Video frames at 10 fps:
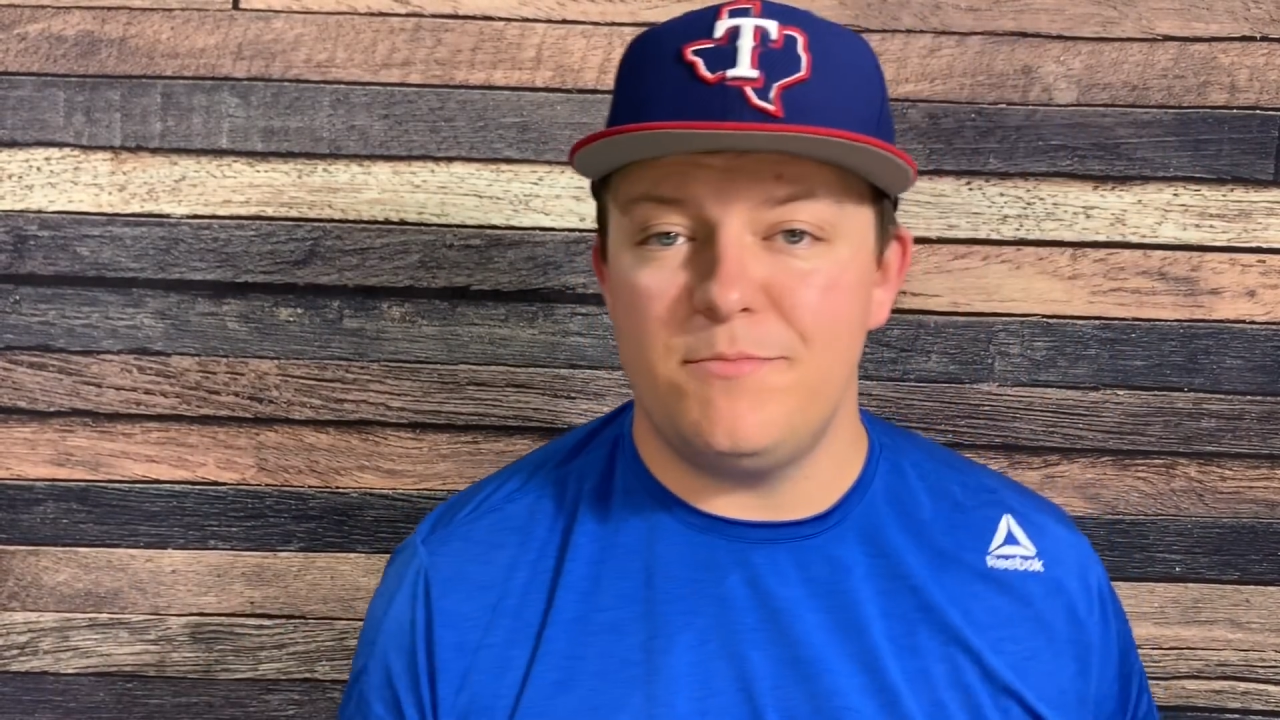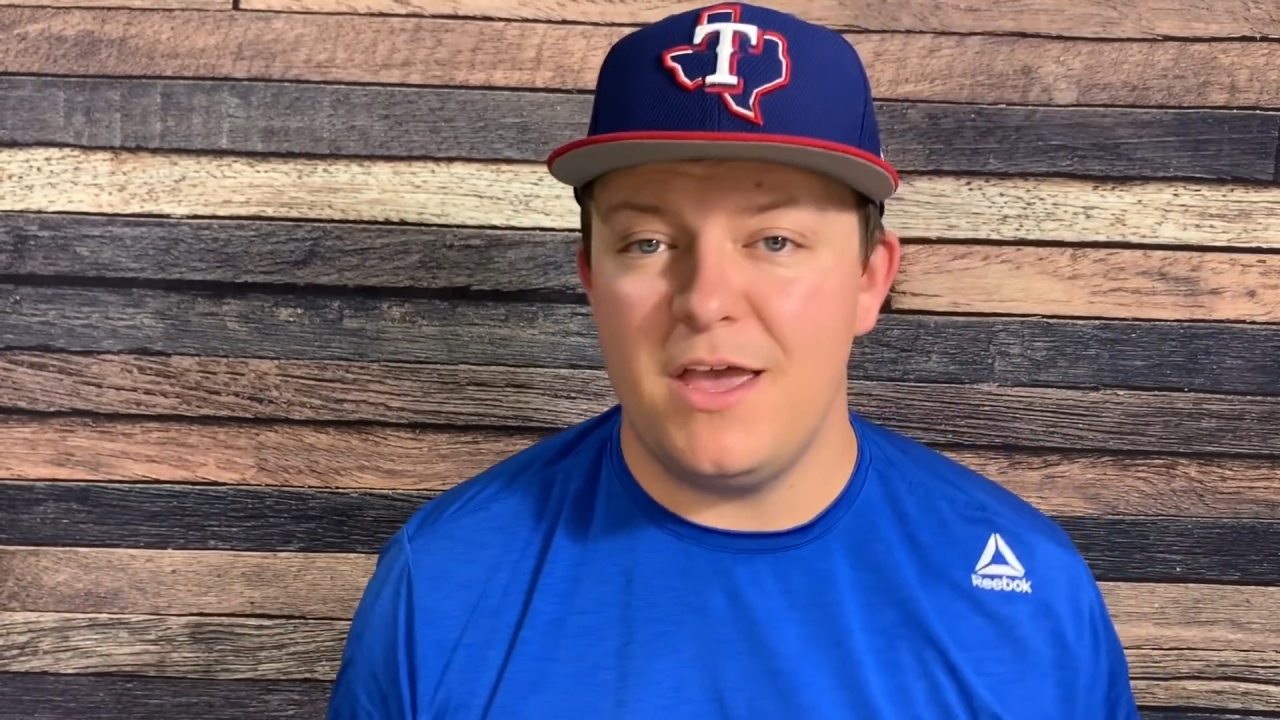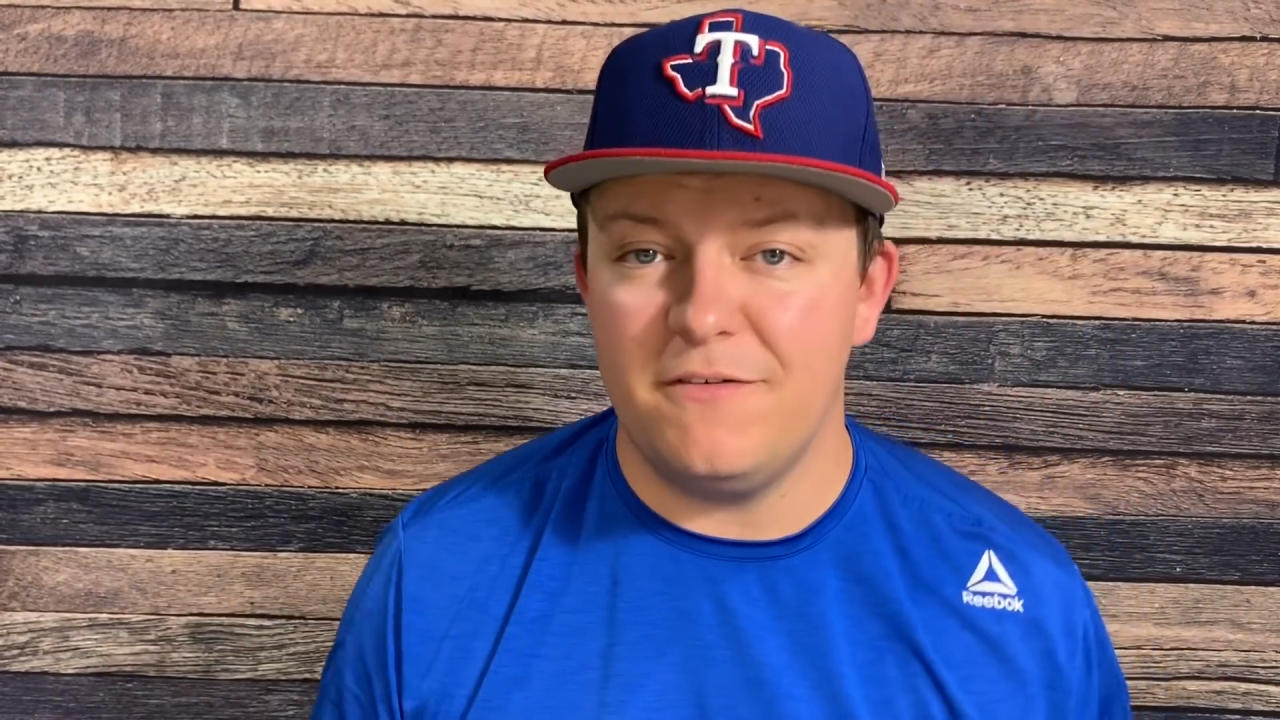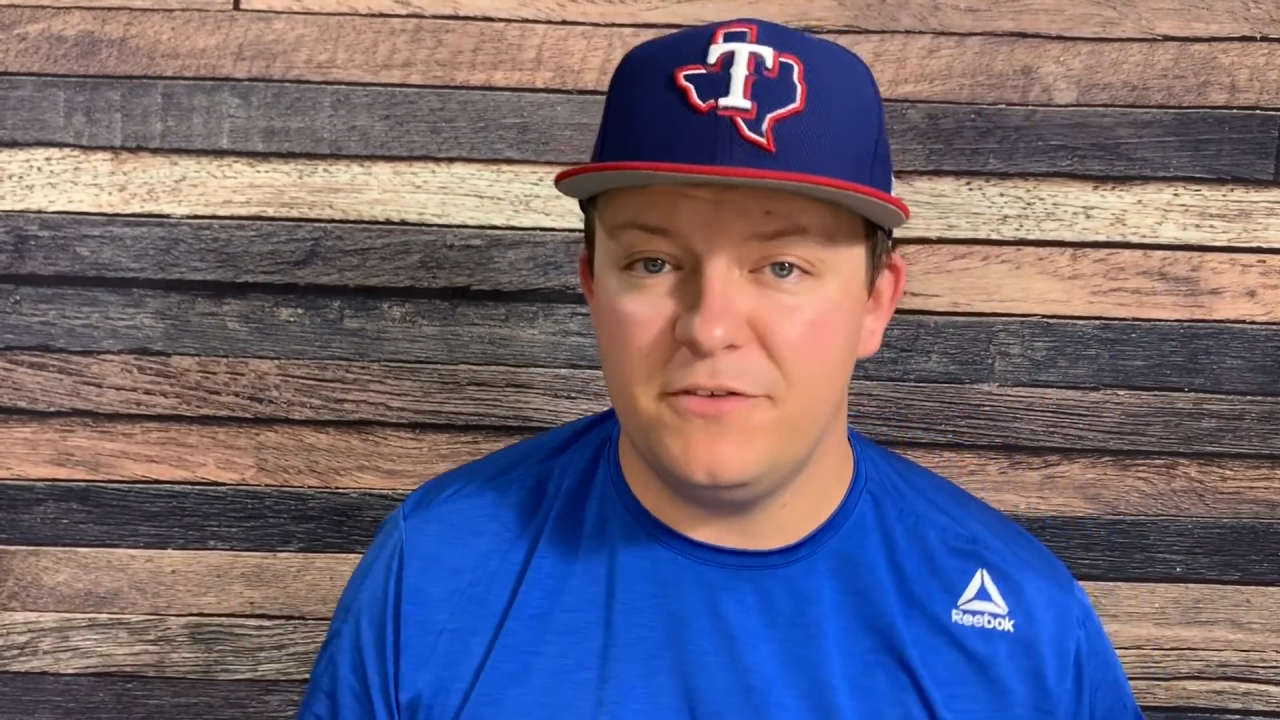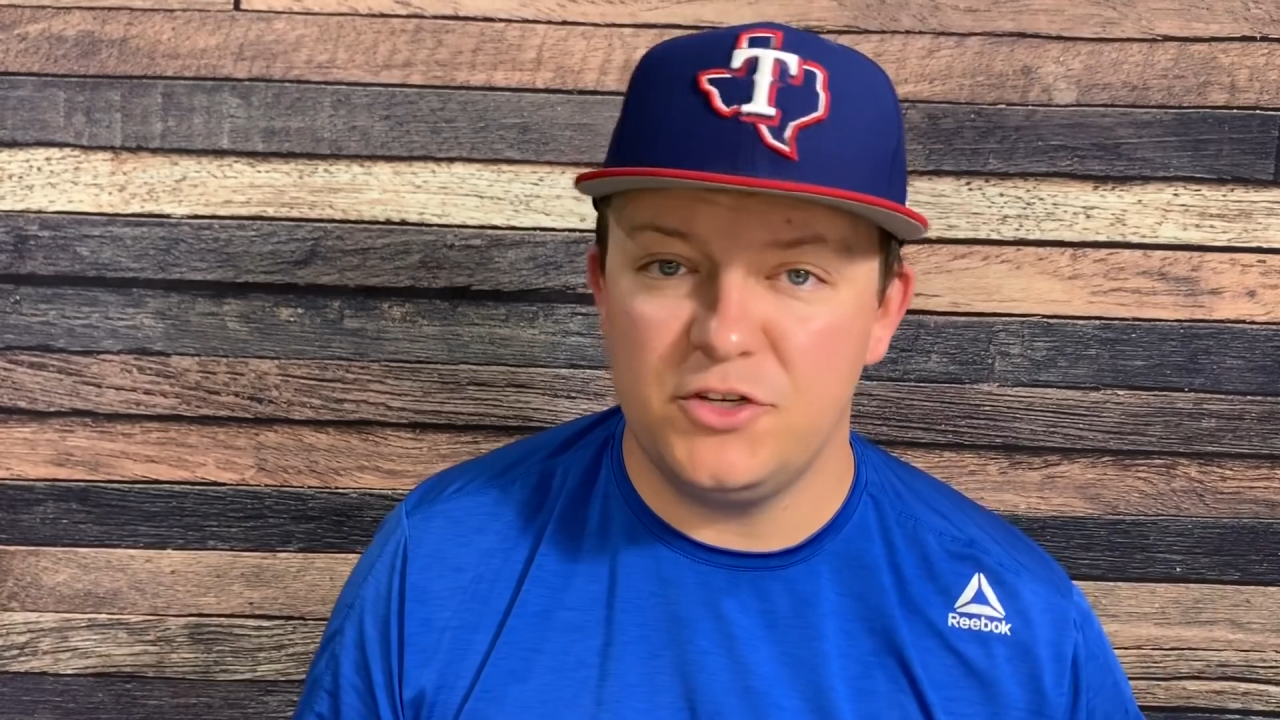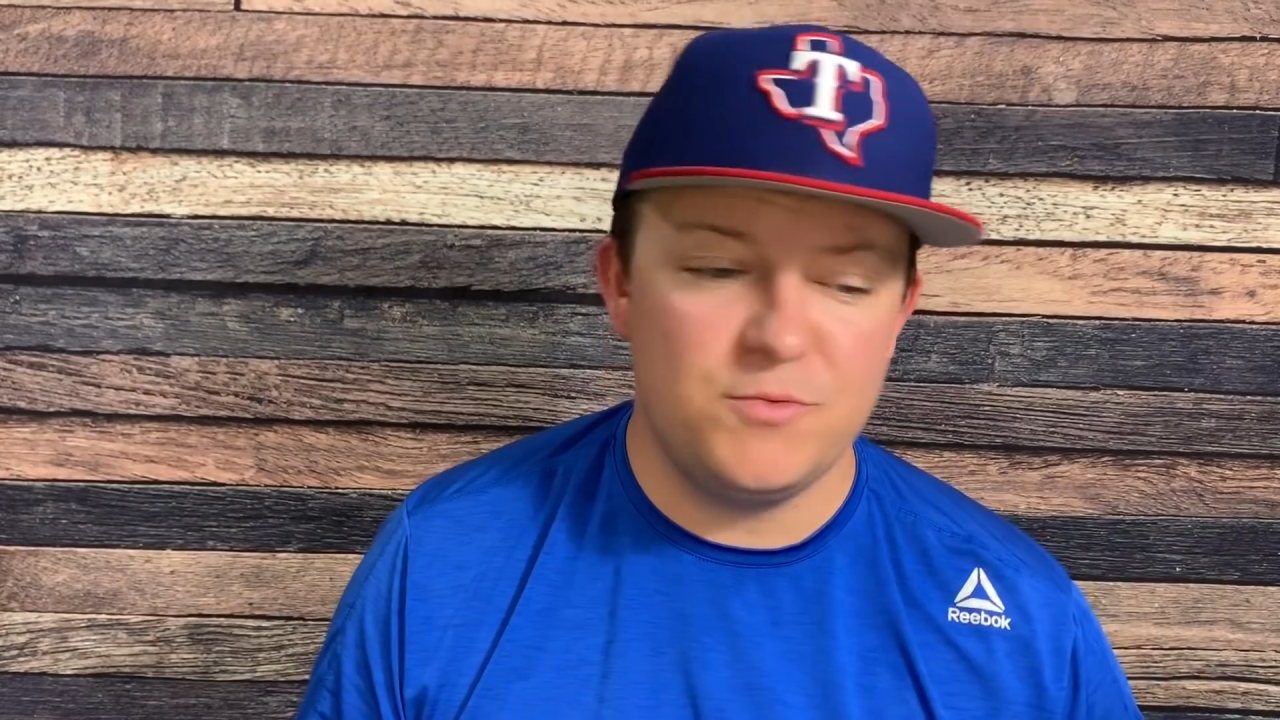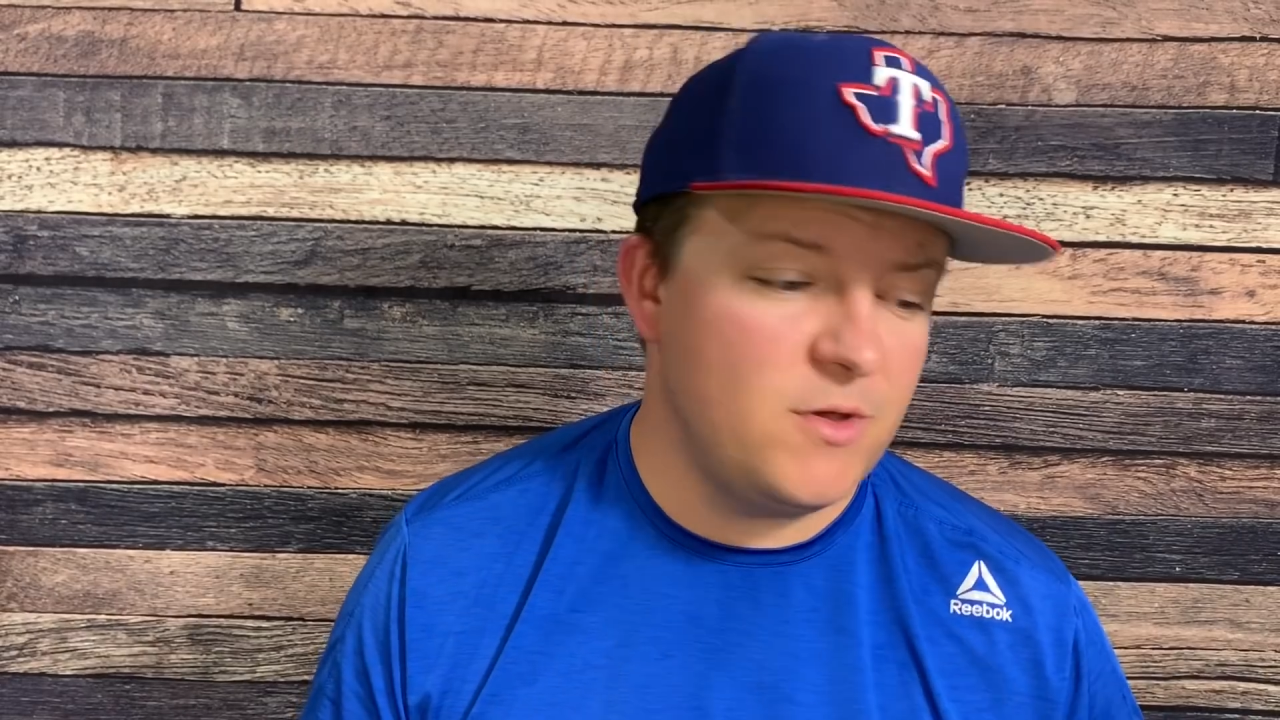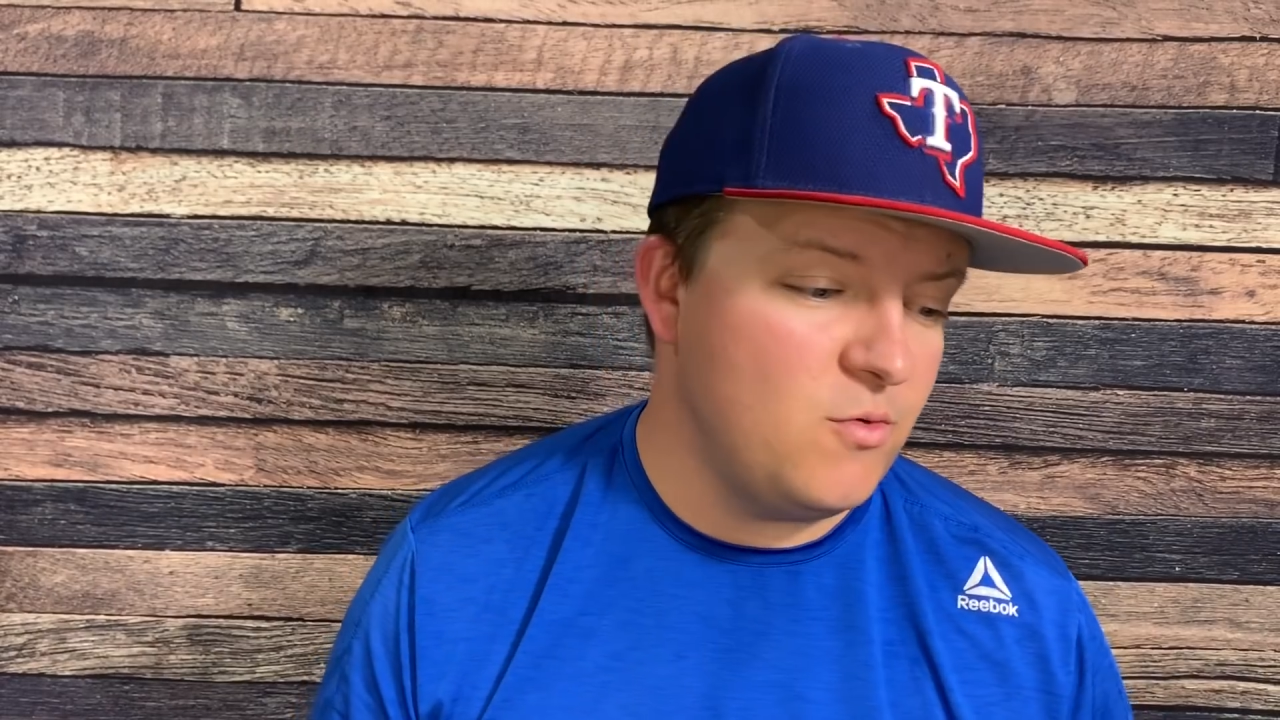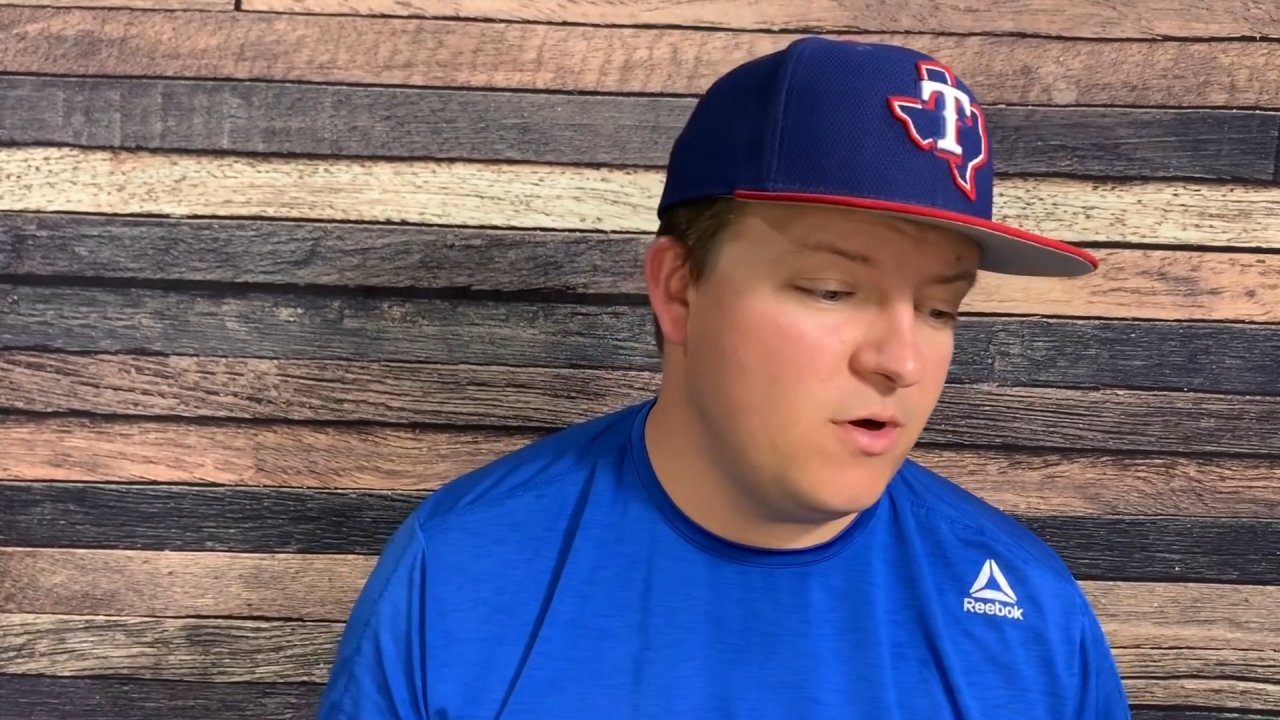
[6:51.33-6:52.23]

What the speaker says: a bank fisherman and